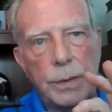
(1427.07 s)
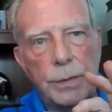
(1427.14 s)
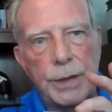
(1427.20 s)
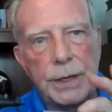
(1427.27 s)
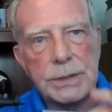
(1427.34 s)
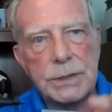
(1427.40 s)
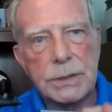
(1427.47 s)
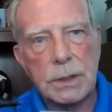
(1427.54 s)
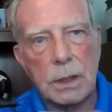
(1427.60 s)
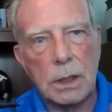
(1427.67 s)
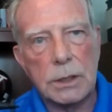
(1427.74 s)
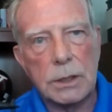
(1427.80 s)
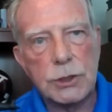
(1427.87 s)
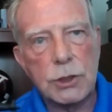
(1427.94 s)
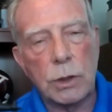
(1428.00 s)
that's
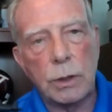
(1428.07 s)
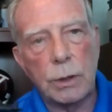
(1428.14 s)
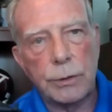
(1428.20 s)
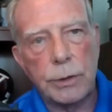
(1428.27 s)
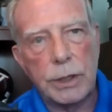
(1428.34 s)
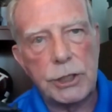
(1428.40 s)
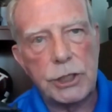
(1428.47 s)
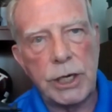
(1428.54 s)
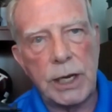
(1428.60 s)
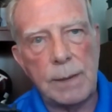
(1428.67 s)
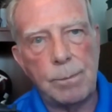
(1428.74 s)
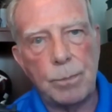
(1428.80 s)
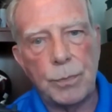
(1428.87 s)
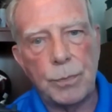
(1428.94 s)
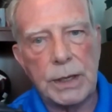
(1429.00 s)
circular in
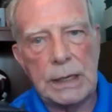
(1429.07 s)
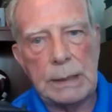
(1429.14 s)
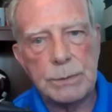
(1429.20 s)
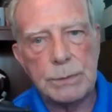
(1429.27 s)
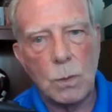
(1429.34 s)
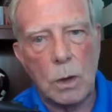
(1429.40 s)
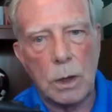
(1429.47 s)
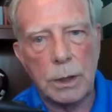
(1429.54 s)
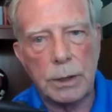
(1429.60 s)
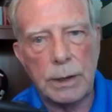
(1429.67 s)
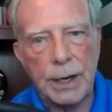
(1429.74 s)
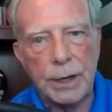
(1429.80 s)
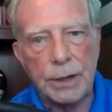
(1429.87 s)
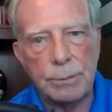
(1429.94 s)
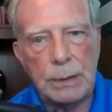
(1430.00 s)
shape that keeps water
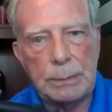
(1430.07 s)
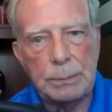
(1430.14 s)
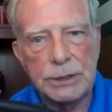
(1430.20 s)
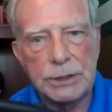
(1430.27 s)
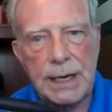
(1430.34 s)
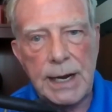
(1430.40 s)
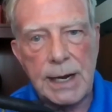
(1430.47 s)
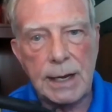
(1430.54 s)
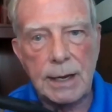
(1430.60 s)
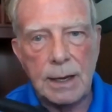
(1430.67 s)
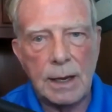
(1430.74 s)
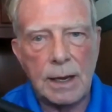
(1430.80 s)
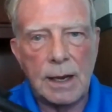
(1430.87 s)
out of the people tank.